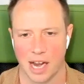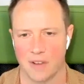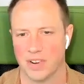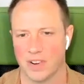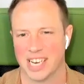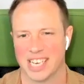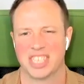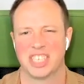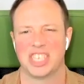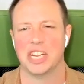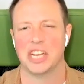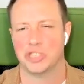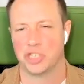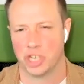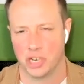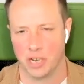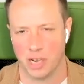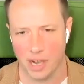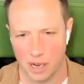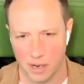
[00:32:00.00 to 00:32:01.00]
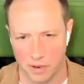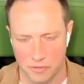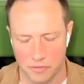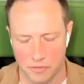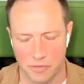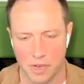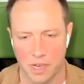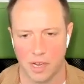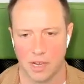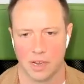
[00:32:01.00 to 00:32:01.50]
of an extension of
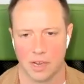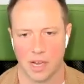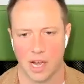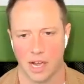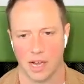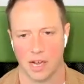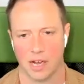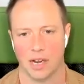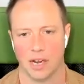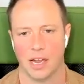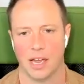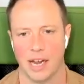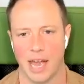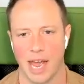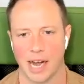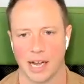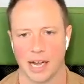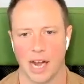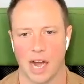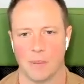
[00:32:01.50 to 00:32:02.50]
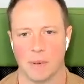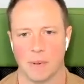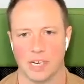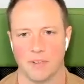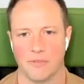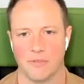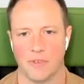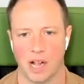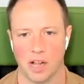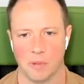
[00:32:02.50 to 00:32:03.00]
an economic
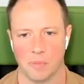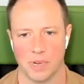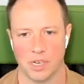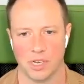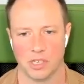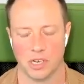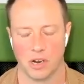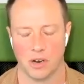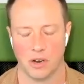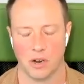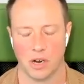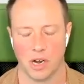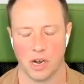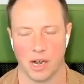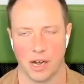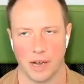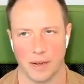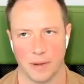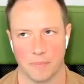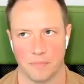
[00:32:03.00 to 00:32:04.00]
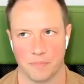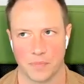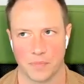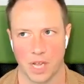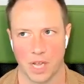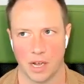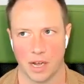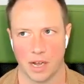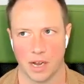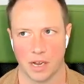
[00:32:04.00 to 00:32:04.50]
development zone
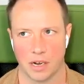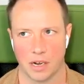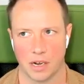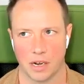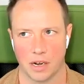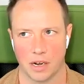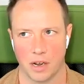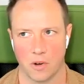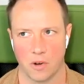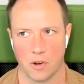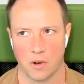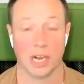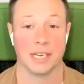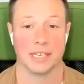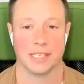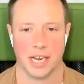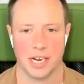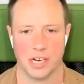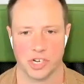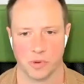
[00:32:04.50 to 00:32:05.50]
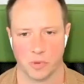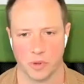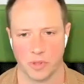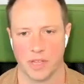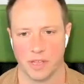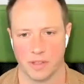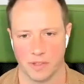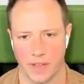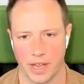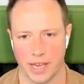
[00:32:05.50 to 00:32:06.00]
organization
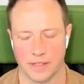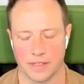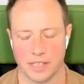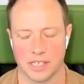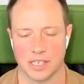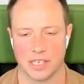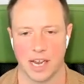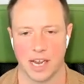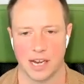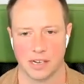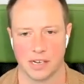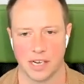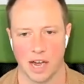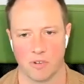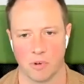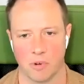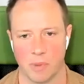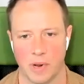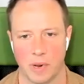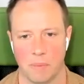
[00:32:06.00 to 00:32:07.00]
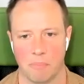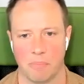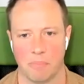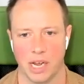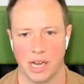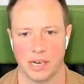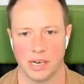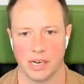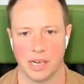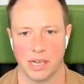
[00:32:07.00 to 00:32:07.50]
within like the state government.
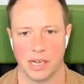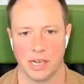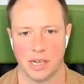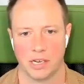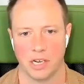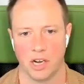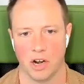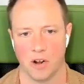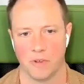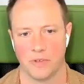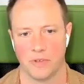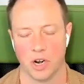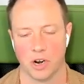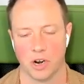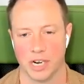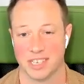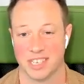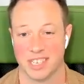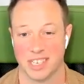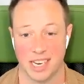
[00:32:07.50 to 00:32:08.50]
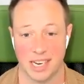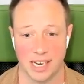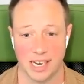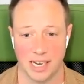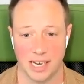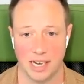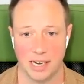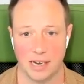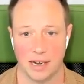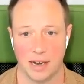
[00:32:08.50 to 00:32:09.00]
But if you're in a
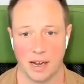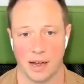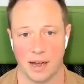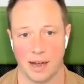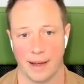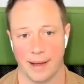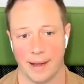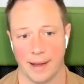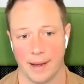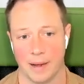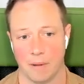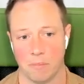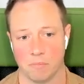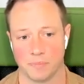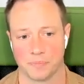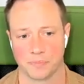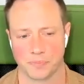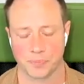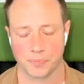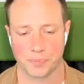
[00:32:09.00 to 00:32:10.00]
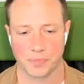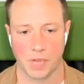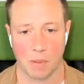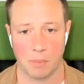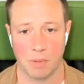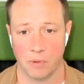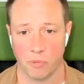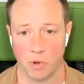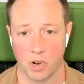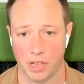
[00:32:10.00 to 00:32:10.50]
city, I
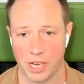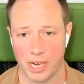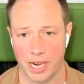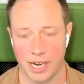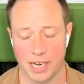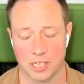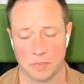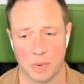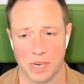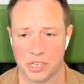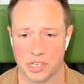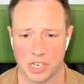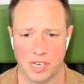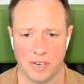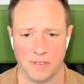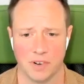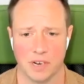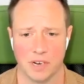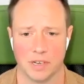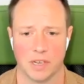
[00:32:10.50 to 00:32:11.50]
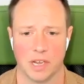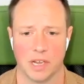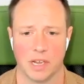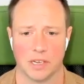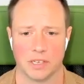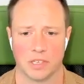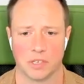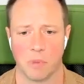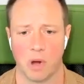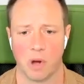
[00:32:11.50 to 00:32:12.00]
mean, really, especially even
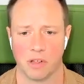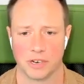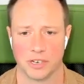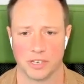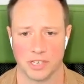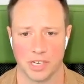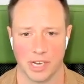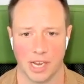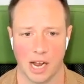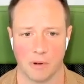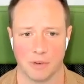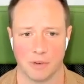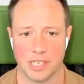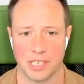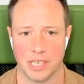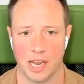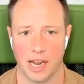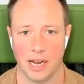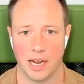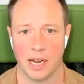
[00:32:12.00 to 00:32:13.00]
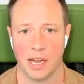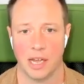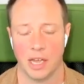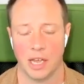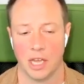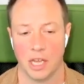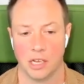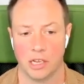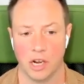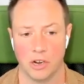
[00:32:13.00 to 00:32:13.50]
a smaller city, I would say,
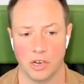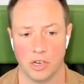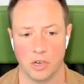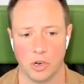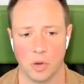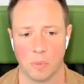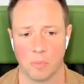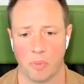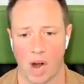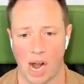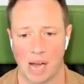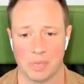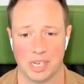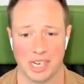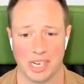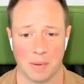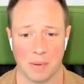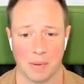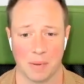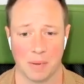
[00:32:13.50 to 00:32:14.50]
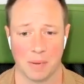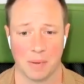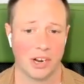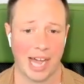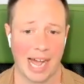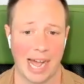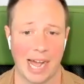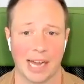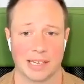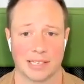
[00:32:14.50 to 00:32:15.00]
you can probably get pretty good
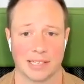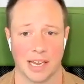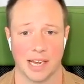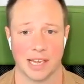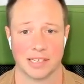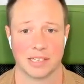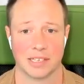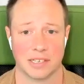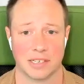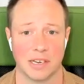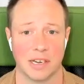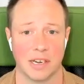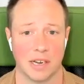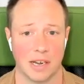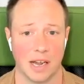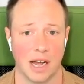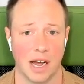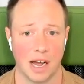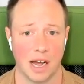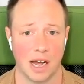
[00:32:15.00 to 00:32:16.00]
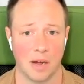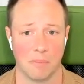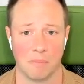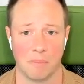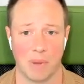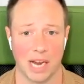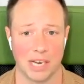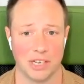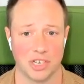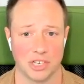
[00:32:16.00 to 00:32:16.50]
access
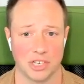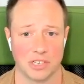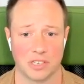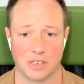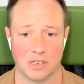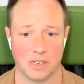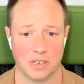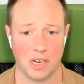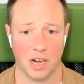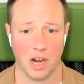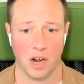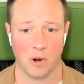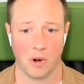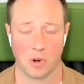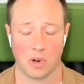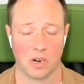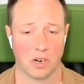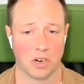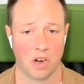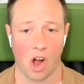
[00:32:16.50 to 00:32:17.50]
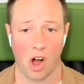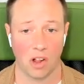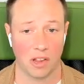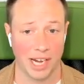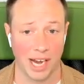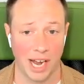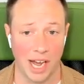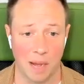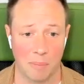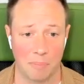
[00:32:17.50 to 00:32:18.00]
by just,
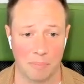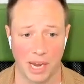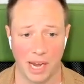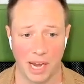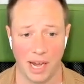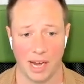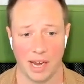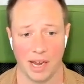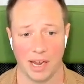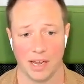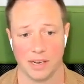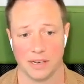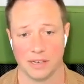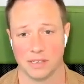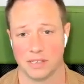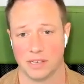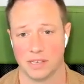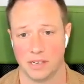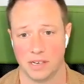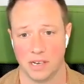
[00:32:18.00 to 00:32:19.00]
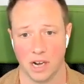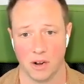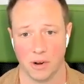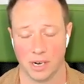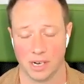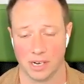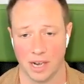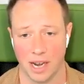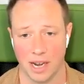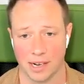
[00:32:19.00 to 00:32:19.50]
calling up and,
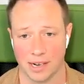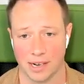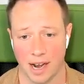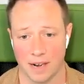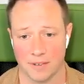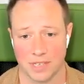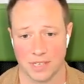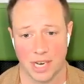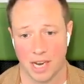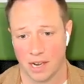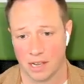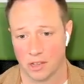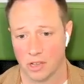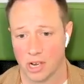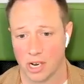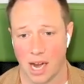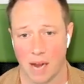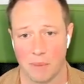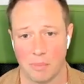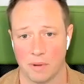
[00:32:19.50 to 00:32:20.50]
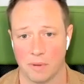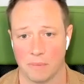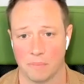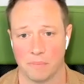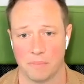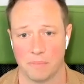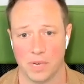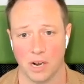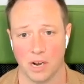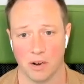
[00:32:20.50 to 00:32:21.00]
and kind of saying, look, I'm a,
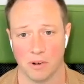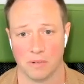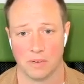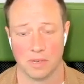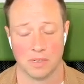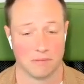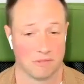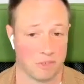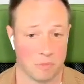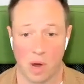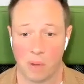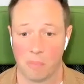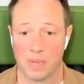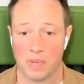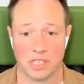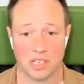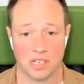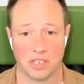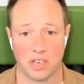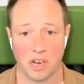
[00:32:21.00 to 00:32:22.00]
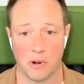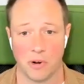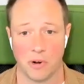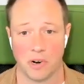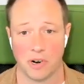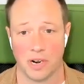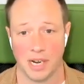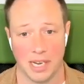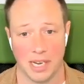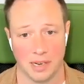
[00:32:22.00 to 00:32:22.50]
small business
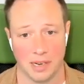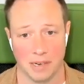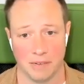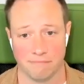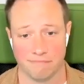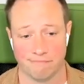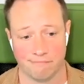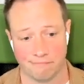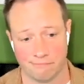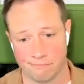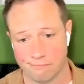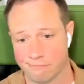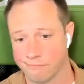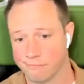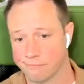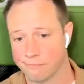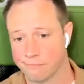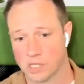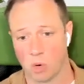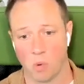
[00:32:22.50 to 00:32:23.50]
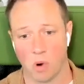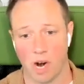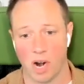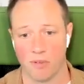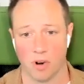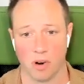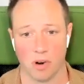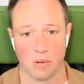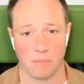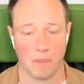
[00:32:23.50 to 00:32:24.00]
owner in
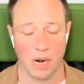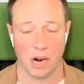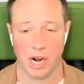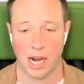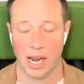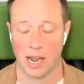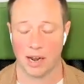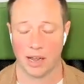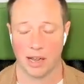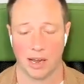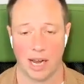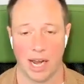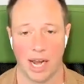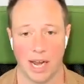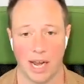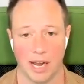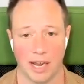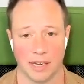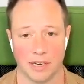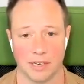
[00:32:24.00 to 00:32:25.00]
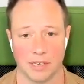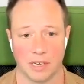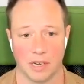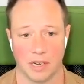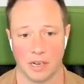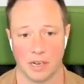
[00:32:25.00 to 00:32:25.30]
wherever, Marietta, and